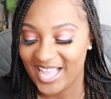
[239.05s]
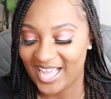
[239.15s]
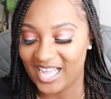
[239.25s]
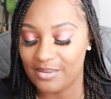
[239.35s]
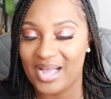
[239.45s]

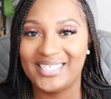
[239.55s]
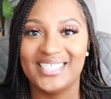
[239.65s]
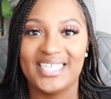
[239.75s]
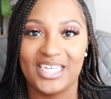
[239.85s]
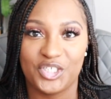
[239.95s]
I
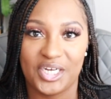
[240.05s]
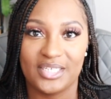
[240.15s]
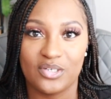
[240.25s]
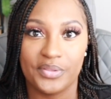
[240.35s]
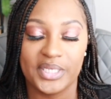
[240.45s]
did take a
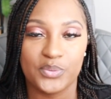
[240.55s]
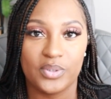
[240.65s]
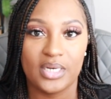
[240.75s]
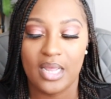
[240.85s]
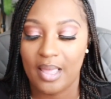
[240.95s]
chance on this
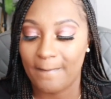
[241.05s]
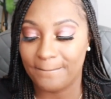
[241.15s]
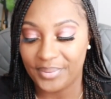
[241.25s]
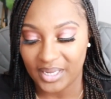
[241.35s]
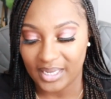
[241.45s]
one,
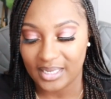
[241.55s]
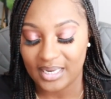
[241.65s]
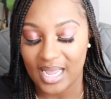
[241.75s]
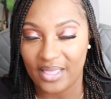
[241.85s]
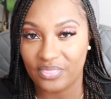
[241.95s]

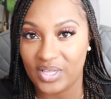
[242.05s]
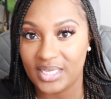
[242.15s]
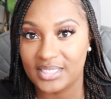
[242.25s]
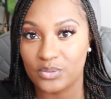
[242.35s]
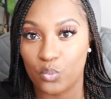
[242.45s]
but
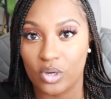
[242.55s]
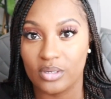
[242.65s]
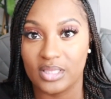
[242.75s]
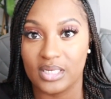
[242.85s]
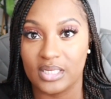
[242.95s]
these
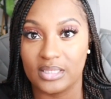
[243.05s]
weren't the